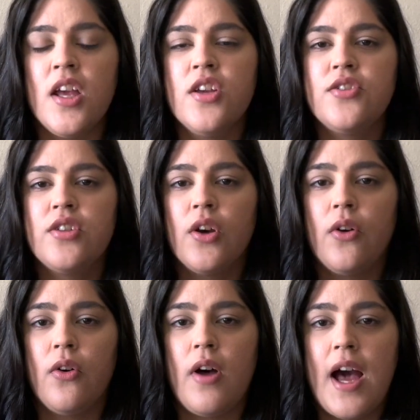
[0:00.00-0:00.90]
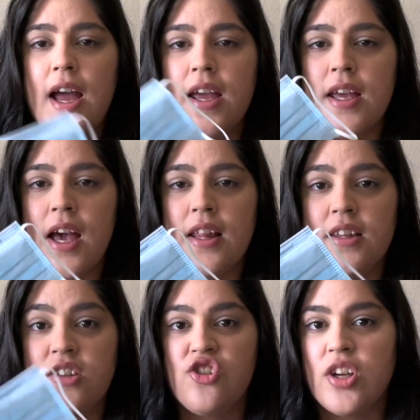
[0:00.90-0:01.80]
So I had
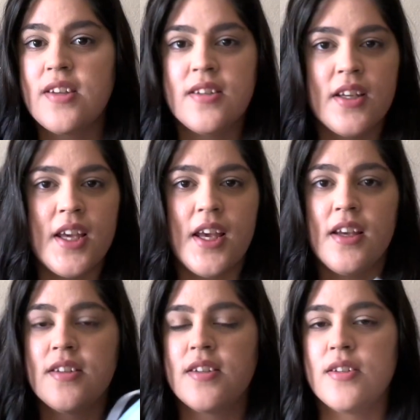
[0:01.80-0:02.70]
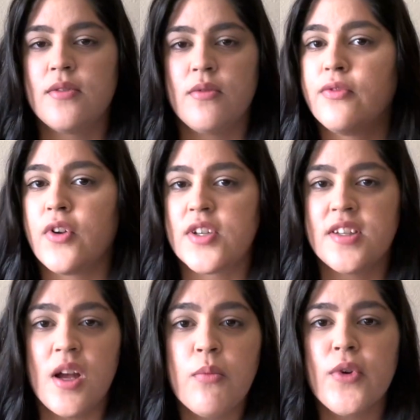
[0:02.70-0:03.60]
this just in case for
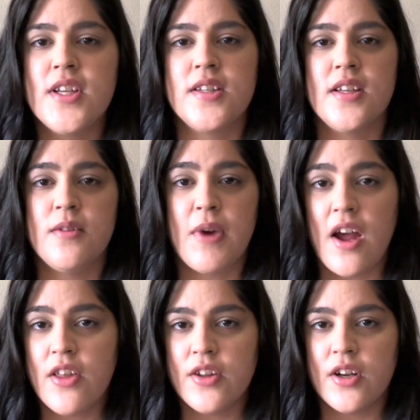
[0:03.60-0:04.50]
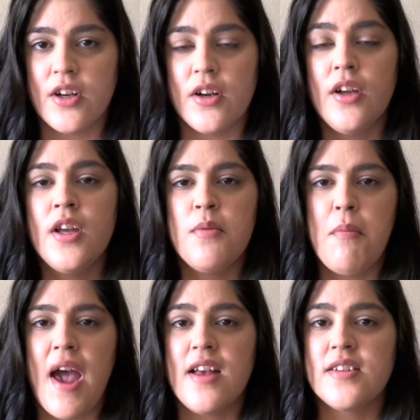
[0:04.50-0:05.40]
some reason my other
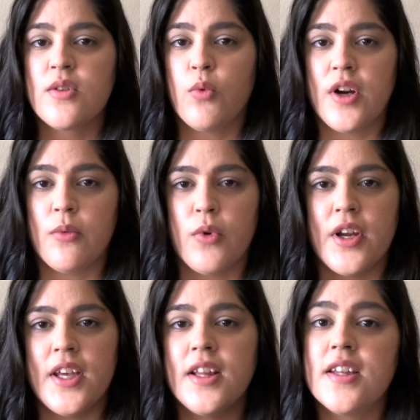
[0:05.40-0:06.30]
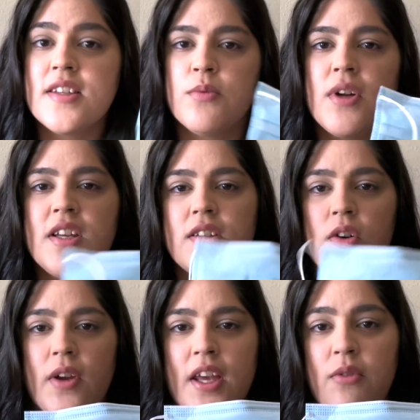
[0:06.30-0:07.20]
masks weren't working. This one is
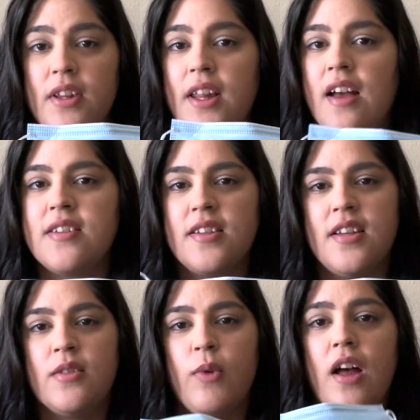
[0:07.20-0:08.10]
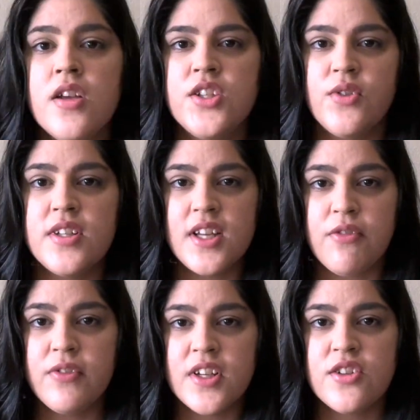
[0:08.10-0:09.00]
okay with glasses as well. So it
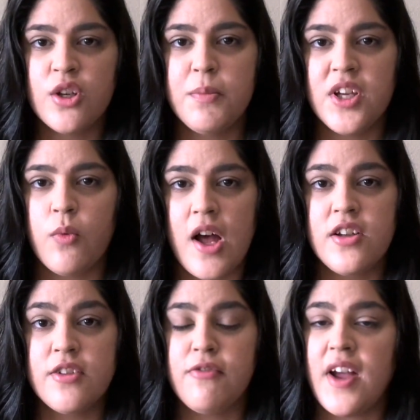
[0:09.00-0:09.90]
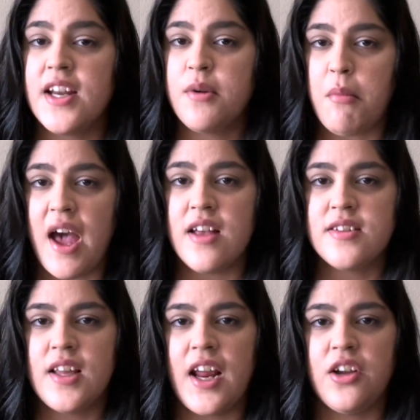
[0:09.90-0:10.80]
definitely took me a while to find a mask
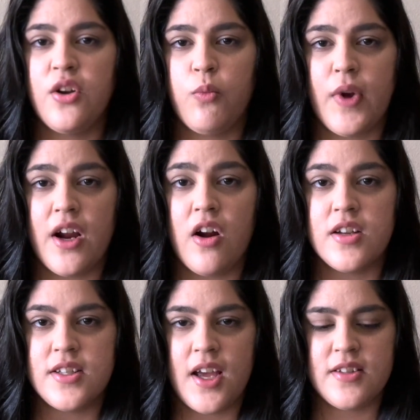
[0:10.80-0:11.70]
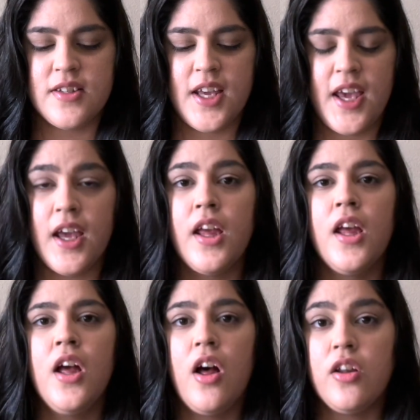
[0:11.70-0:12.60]
that I could wear on test day
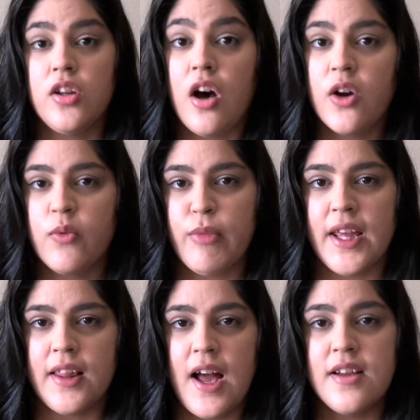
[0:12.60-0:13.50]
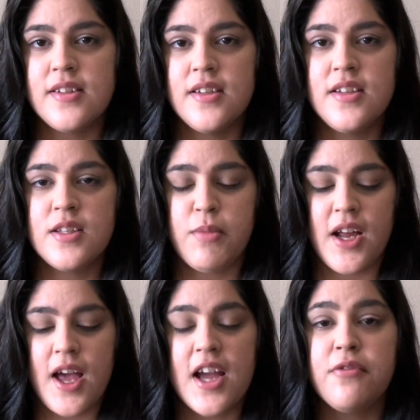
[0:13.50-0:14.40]
along with my glasses,
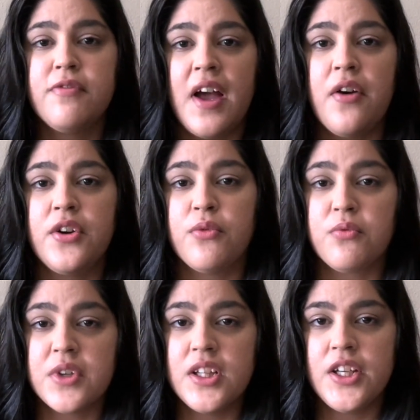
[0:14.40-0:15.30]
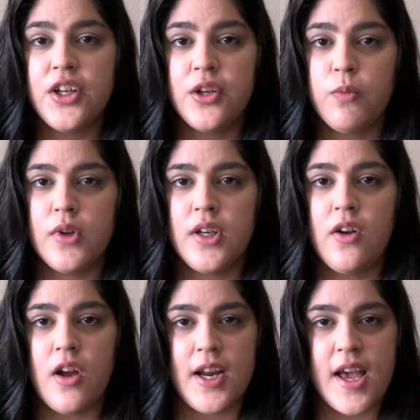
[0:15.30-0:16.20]
but I found a really good one
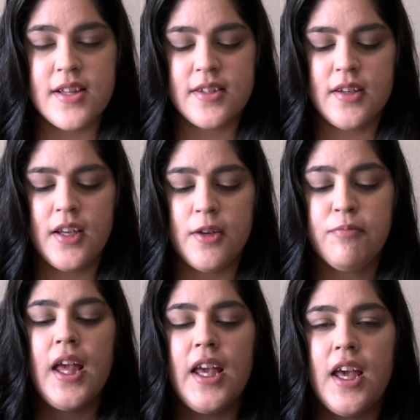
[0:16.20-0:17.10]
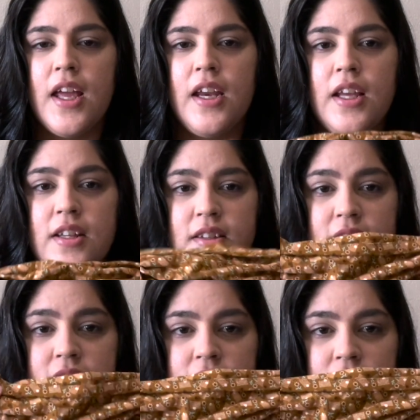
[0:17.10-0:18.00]
on Etsy, and it's
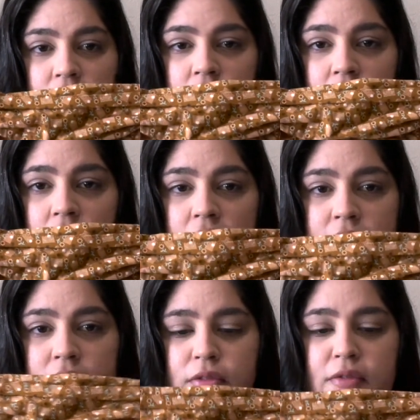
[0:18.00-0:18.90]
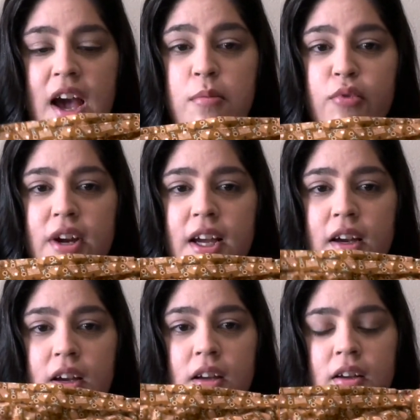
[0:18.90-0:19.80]
this cloth fabric,
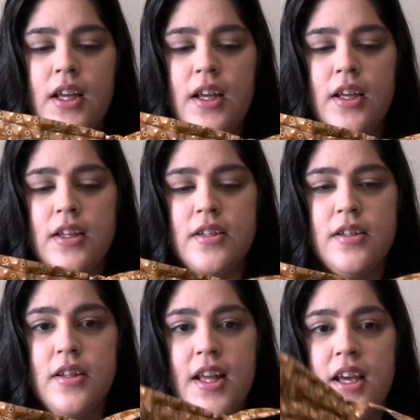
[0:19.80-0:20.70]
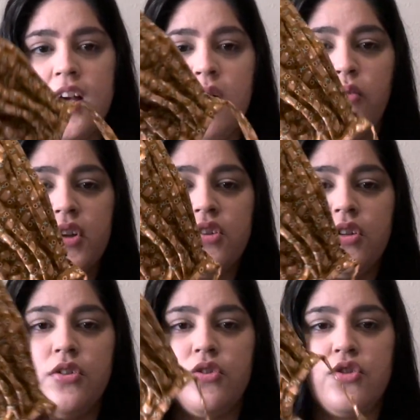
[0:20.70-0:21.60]
and they come with
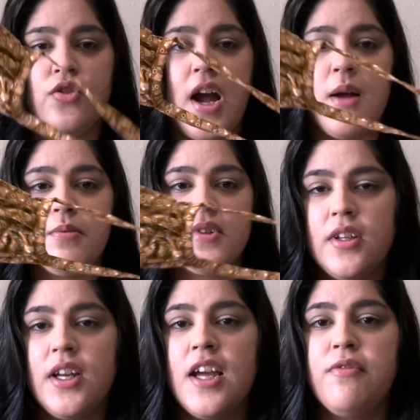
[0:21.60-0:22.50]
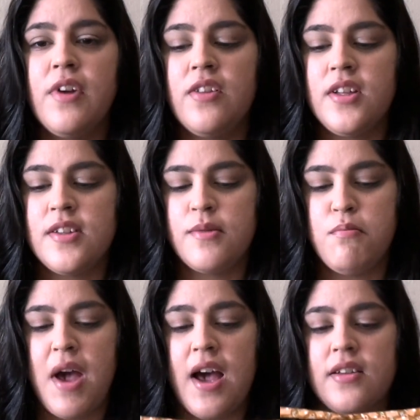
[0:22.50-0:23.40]
2 straps. And I found these
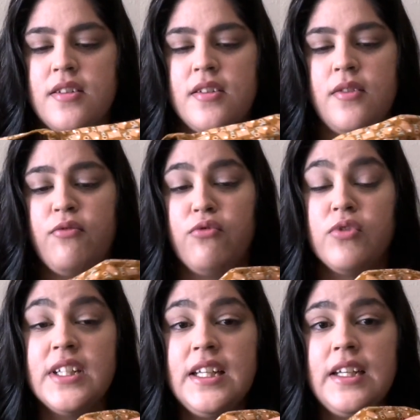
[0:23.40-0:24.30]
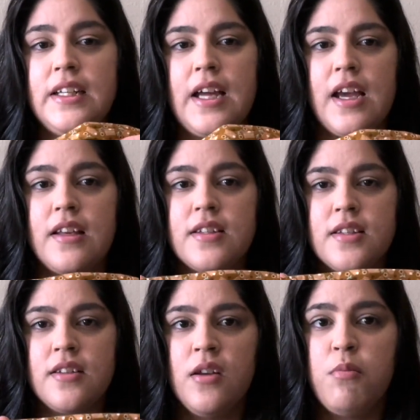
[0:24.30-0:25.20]
masks really
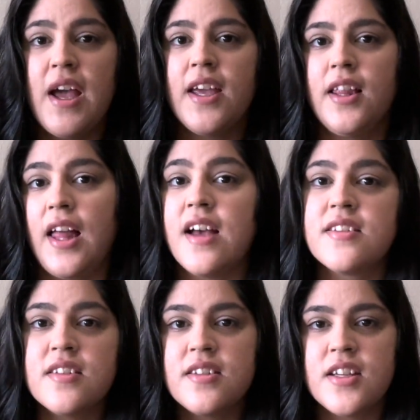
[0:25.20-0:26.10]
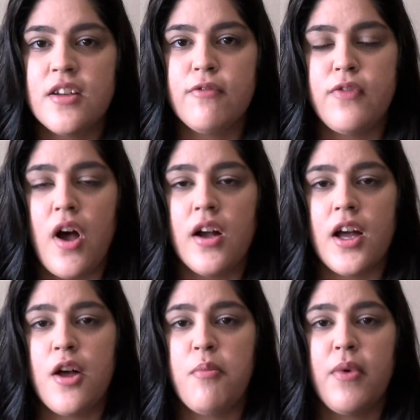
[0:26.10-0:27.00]
nice. My glasses didn't fog
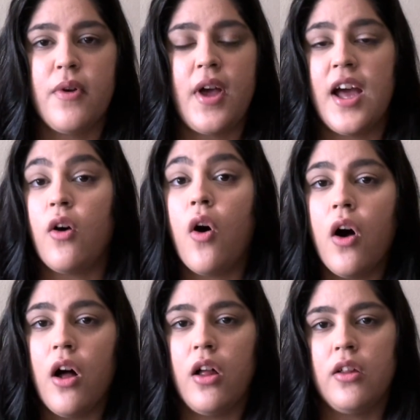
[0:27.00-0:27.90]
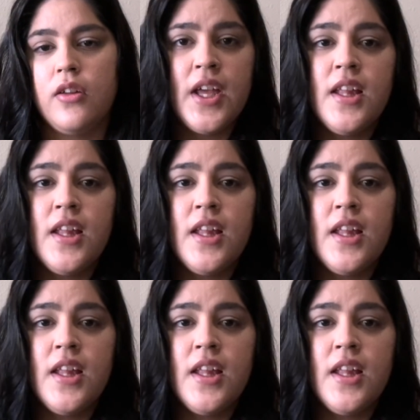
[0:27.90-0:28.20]
up at all.